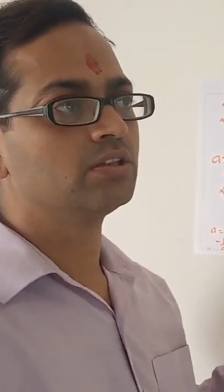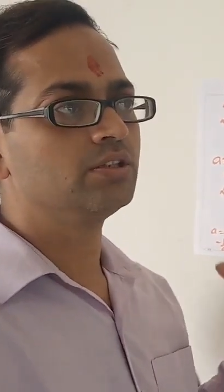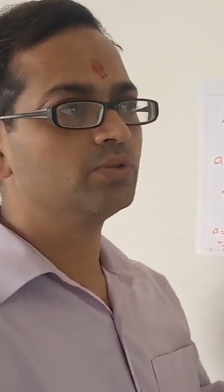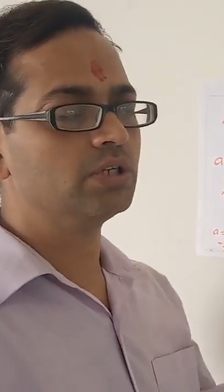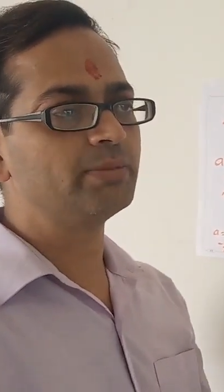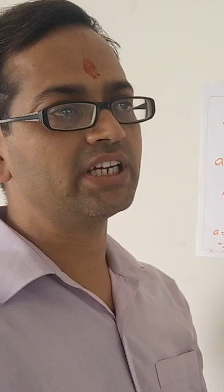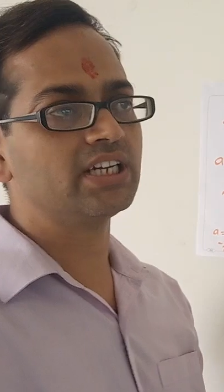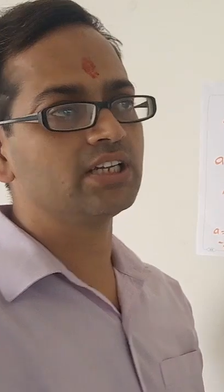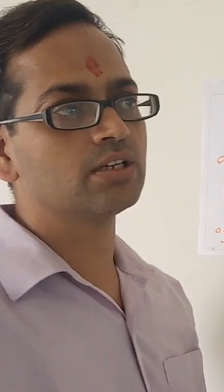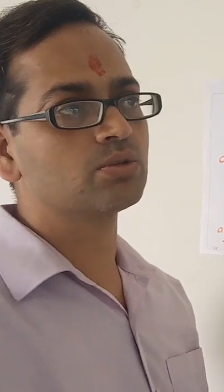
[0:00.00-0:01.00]
you will be
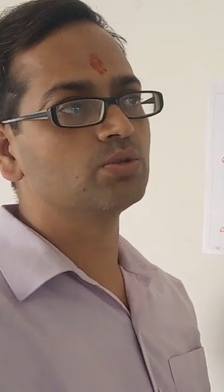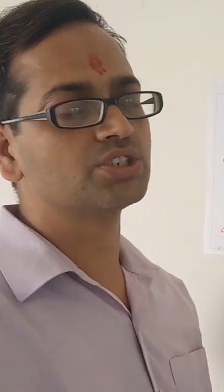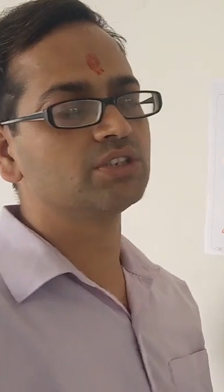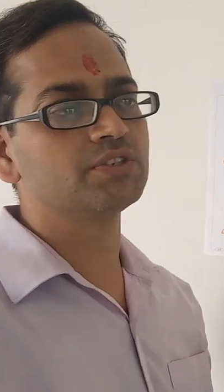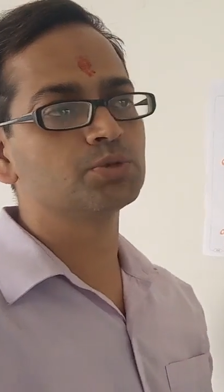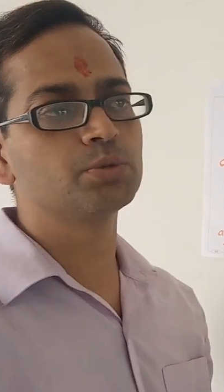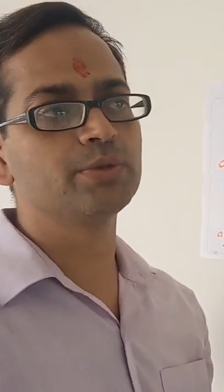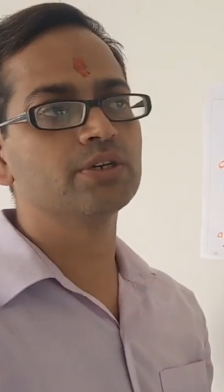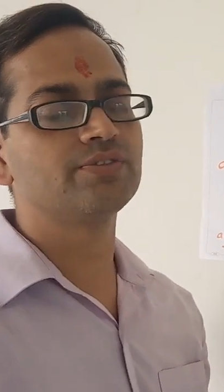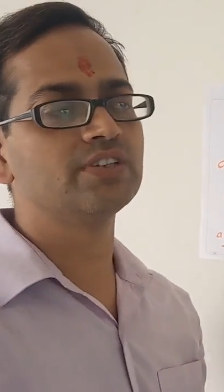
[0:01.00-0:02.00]
getting a quotient which would be
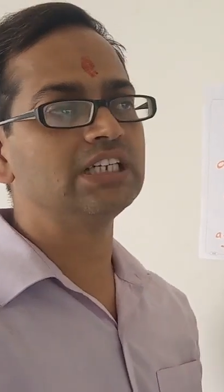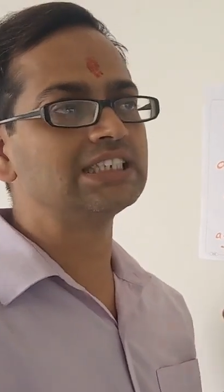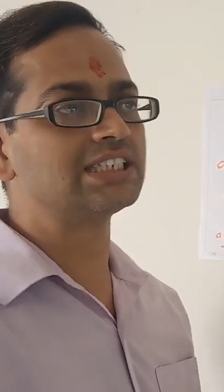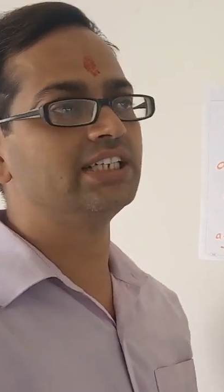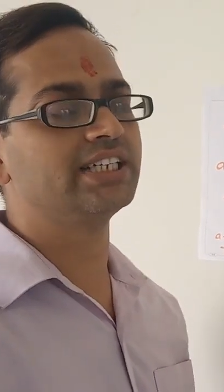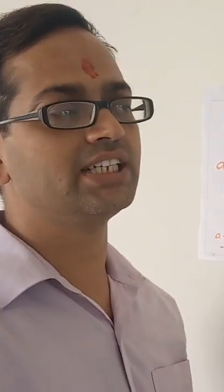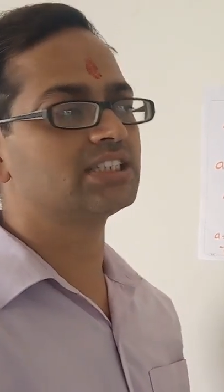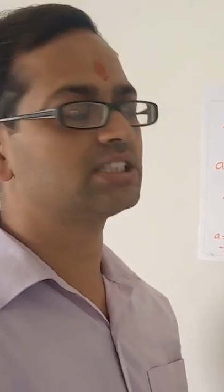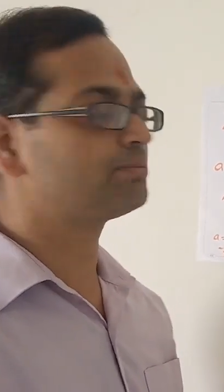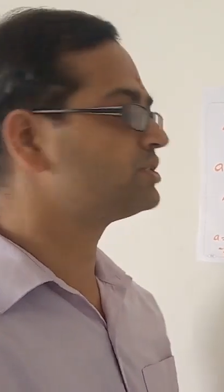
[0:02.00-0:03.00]
of a lesser degree.
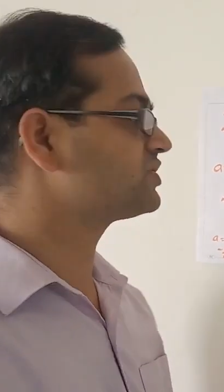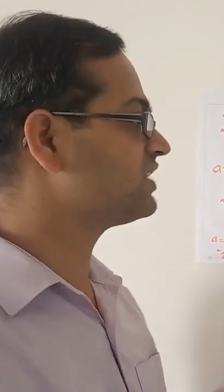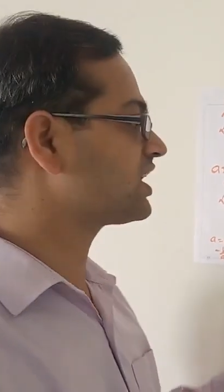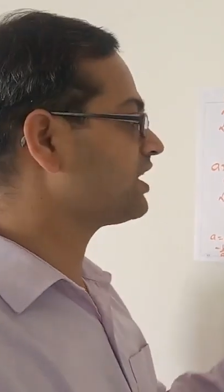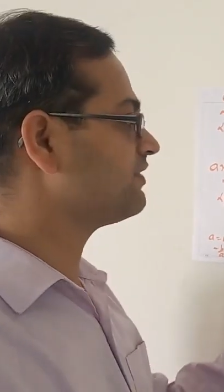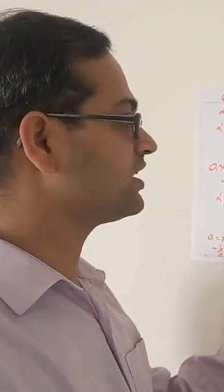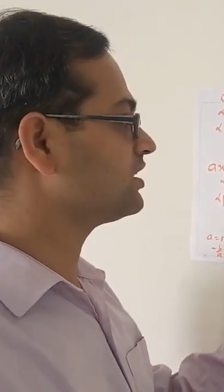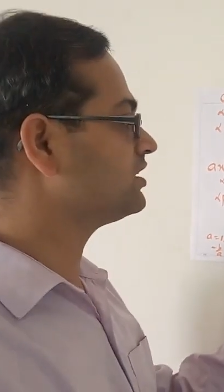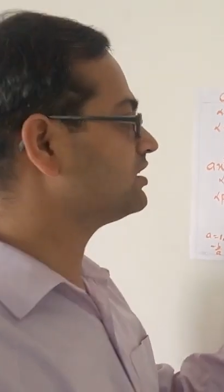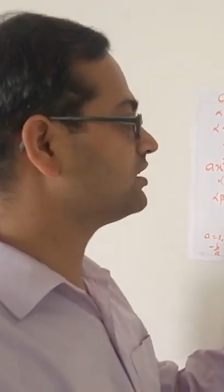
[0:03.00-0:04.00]
Suppose we are having
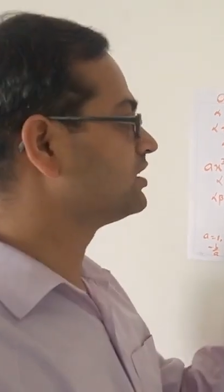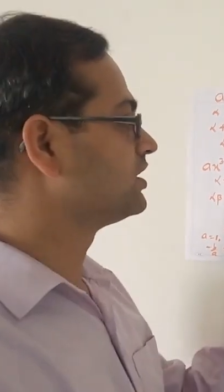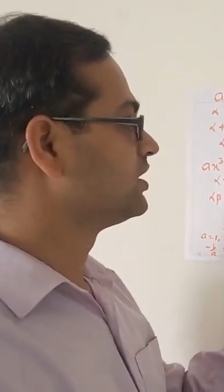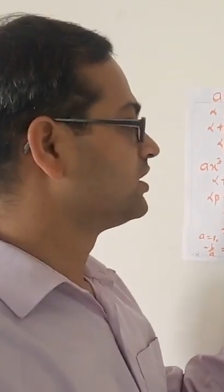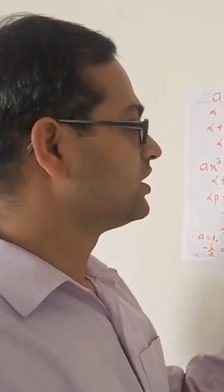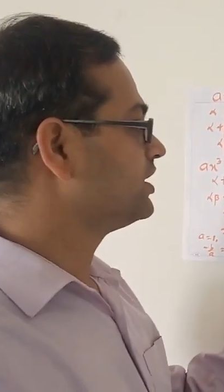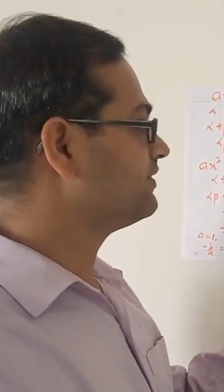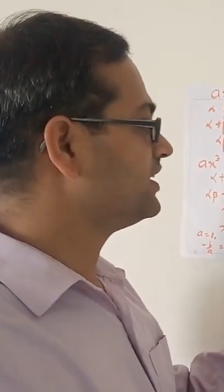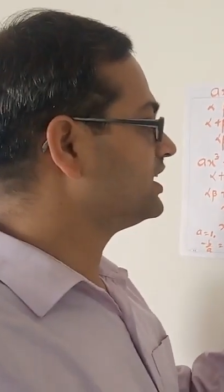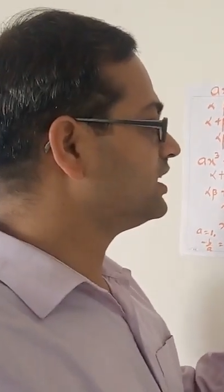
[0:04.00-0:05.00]
the
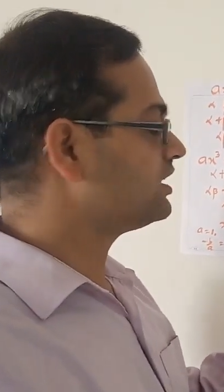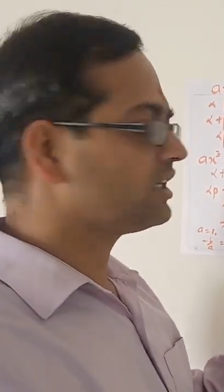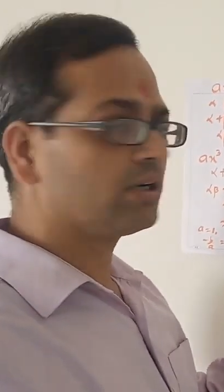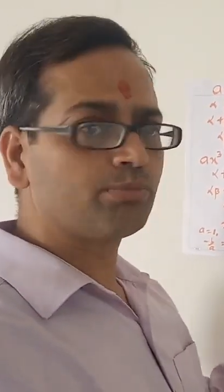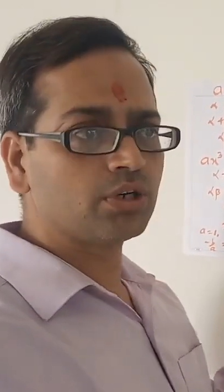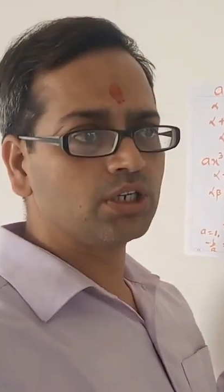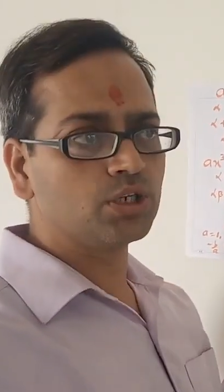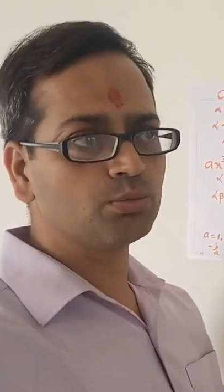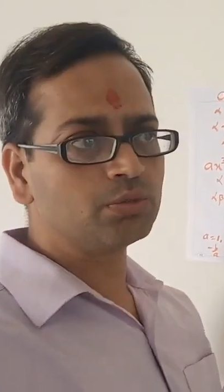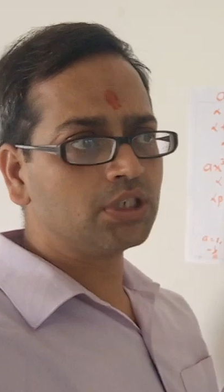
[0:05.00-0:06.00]
dividend a
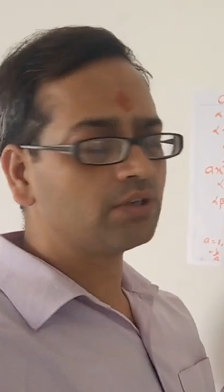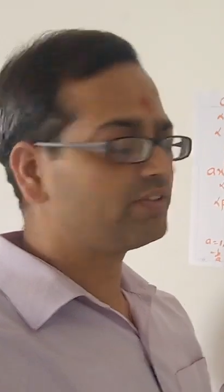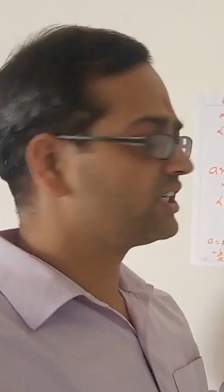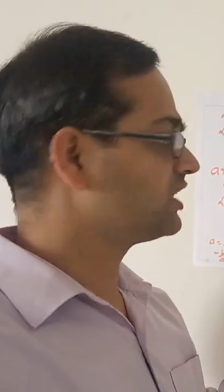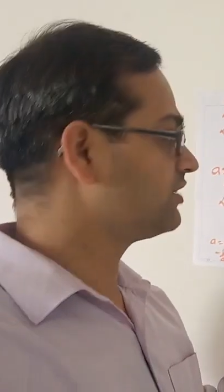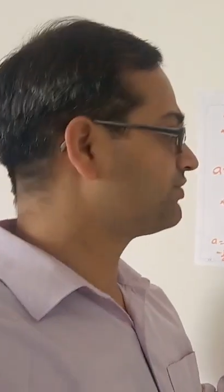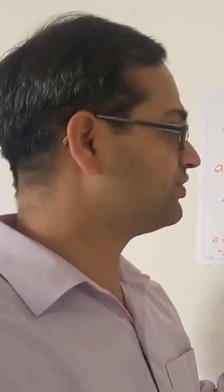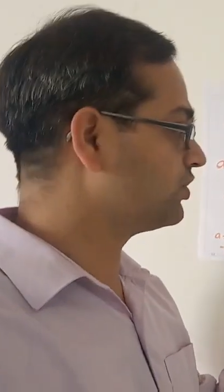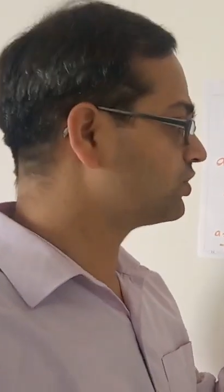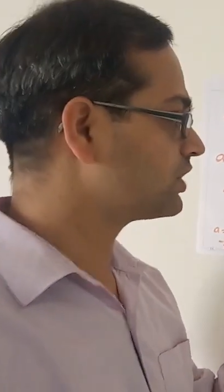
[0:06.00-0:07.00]
polynomial of degree
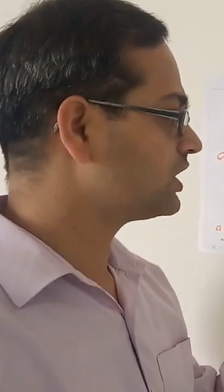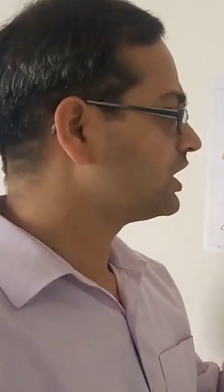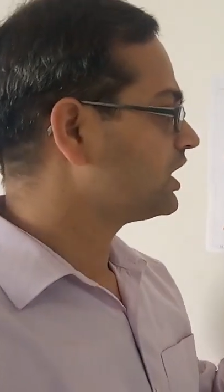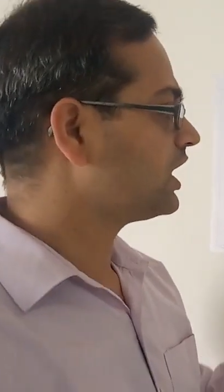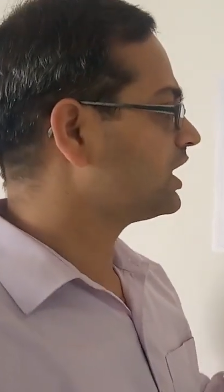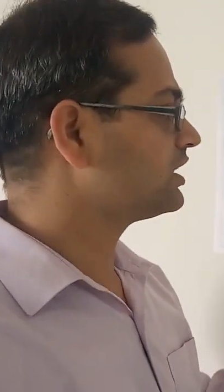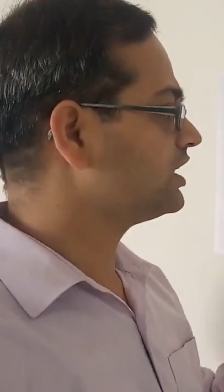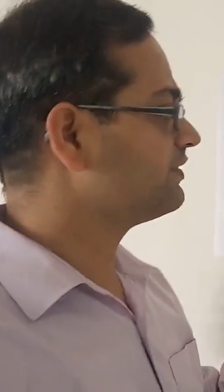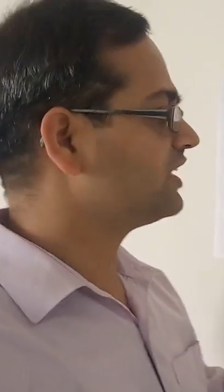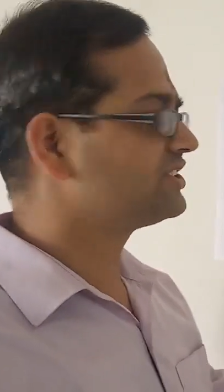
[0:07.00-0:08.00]
4 and the
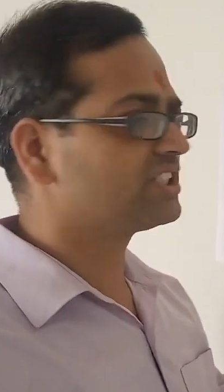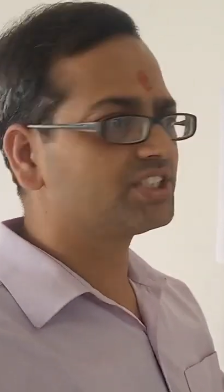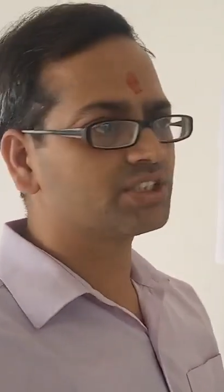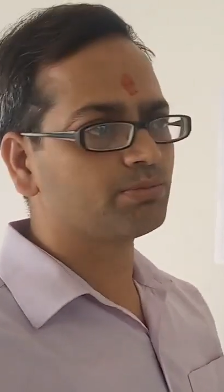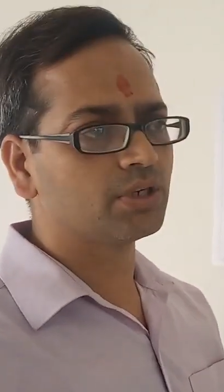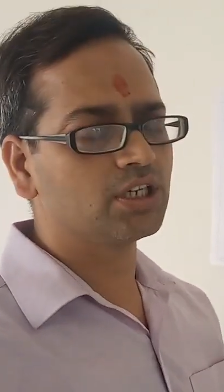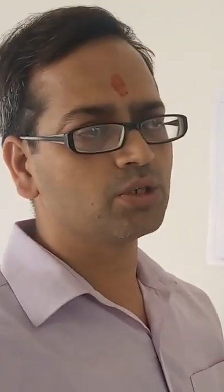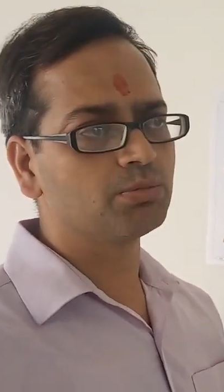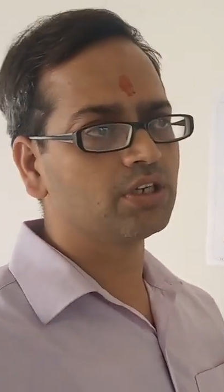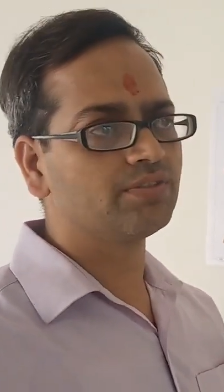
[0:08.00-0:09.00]
divisor is a
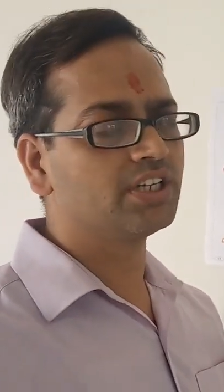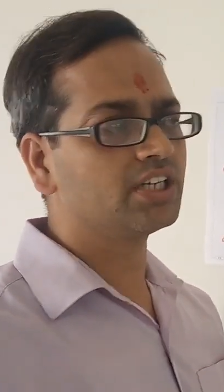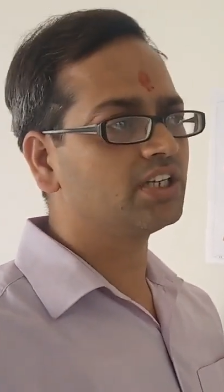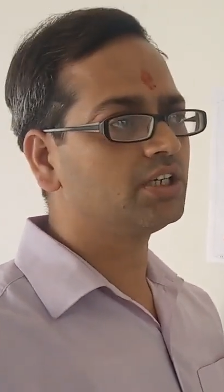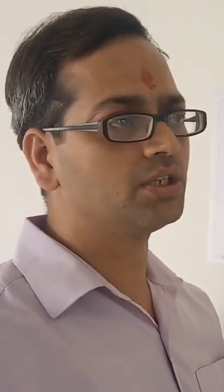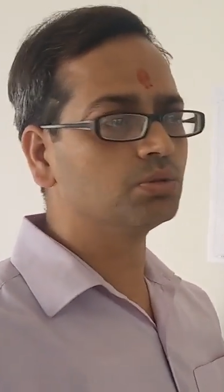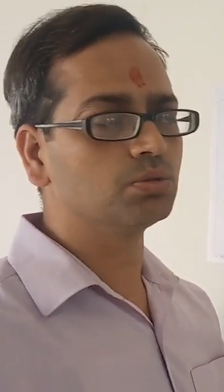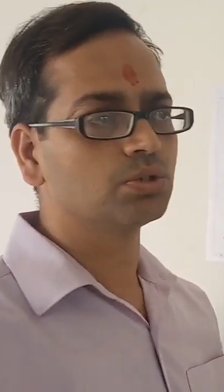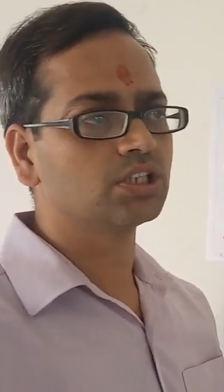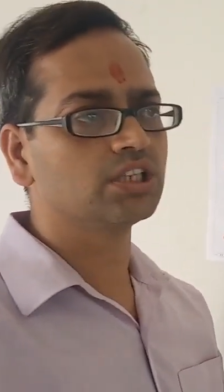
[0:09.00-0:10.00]
polynomial of degree 2.